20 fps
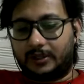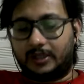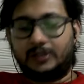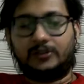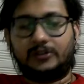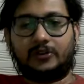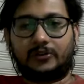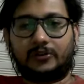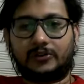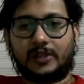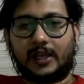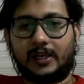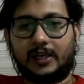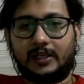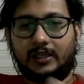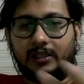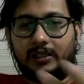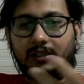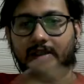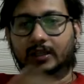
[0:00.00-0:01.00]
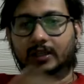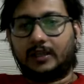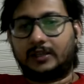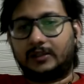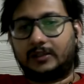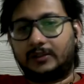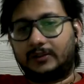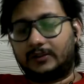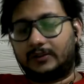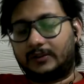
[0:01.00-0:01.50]
in society, that
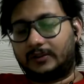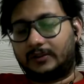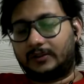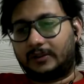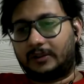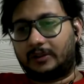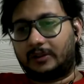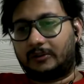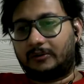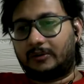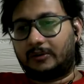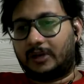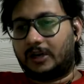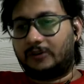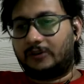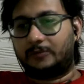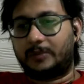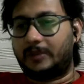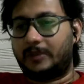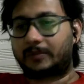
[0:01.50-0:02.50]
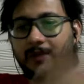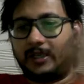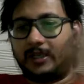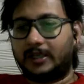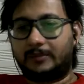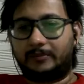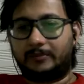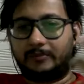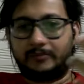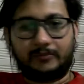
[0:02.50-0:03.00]
is how people
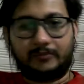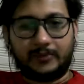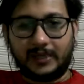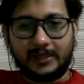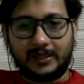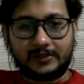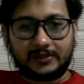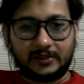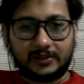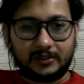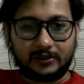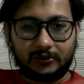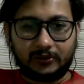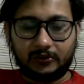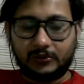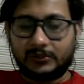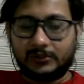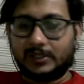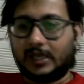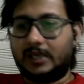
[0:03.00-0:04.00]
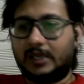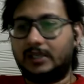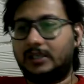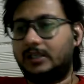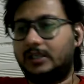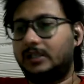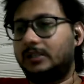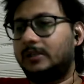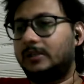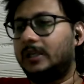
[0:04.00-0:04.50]
are placed in the
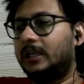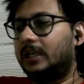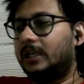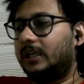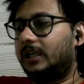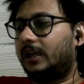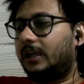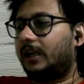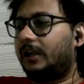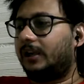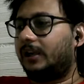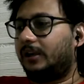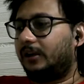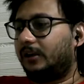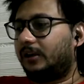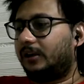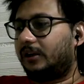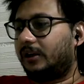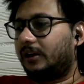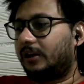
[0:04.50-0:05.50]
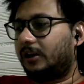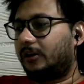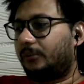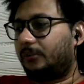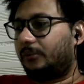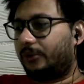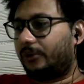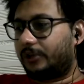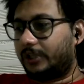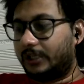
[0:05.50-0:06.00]
society, and
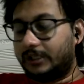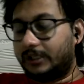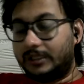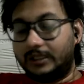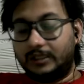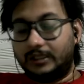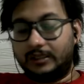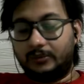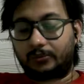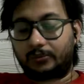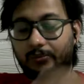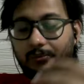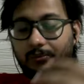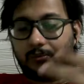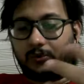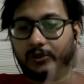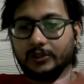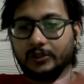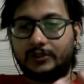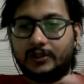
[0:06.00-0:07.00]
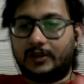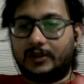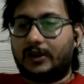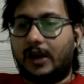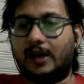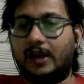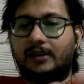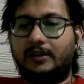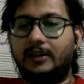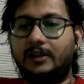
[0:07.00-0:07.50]
what is the
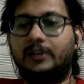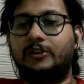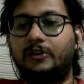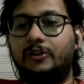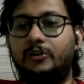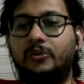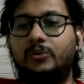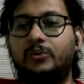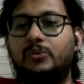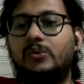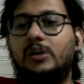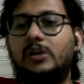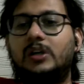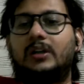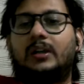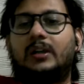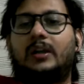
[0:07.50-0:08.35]
right thing to do